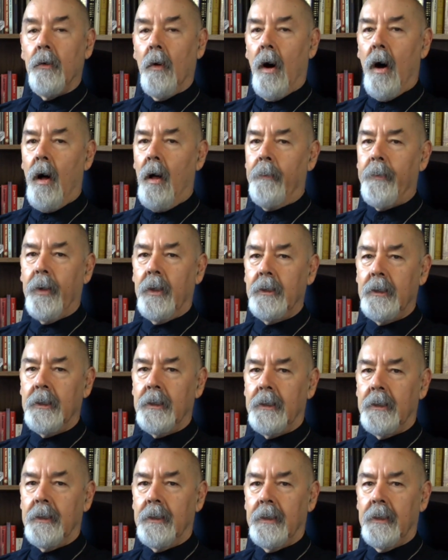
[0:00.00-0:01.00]
to all
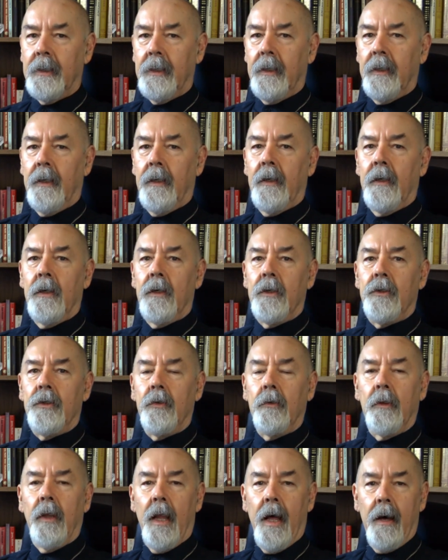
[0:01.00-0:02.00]
persons,
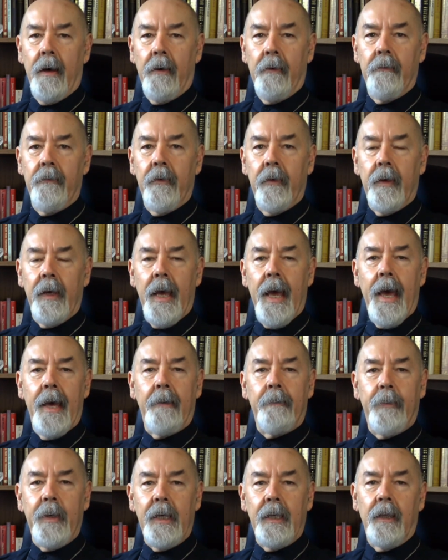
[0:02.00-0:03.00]
to love
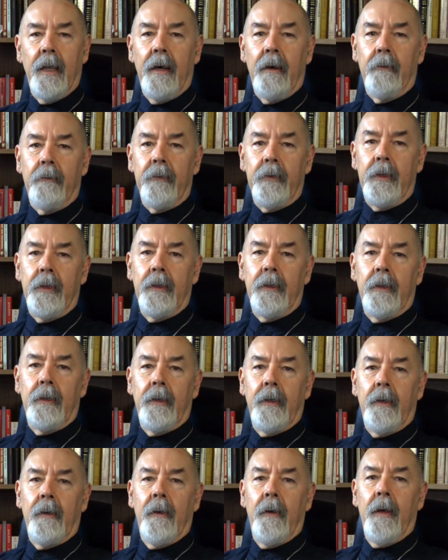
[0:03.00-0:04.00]
and be loved,
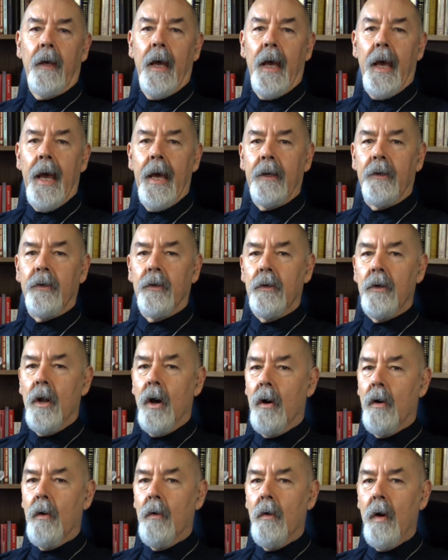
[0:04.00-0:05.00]
and to
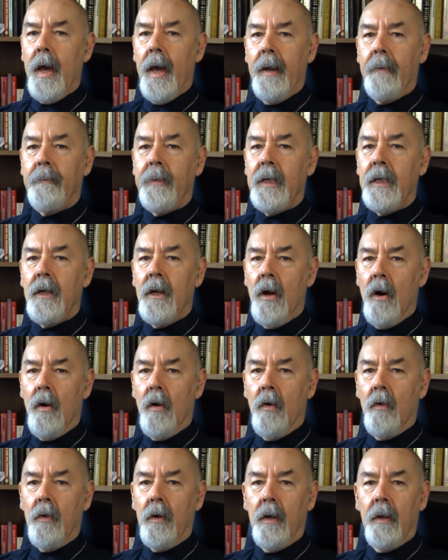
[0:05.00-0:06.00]
know and be
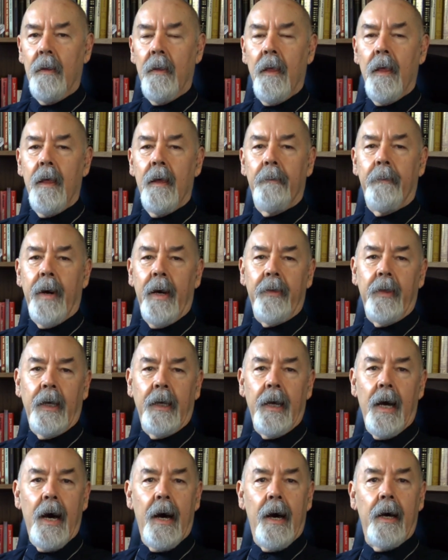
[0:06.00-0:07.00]
known by the
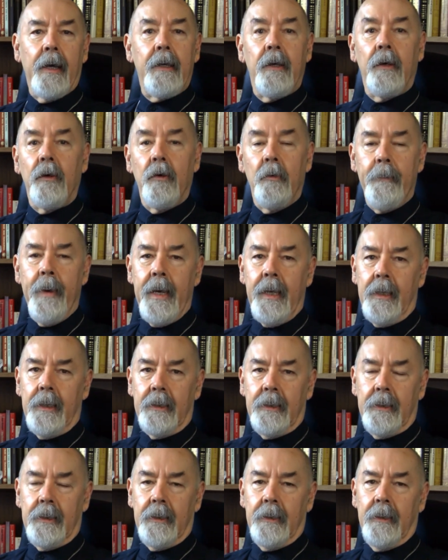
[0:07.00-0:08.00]
God who made us.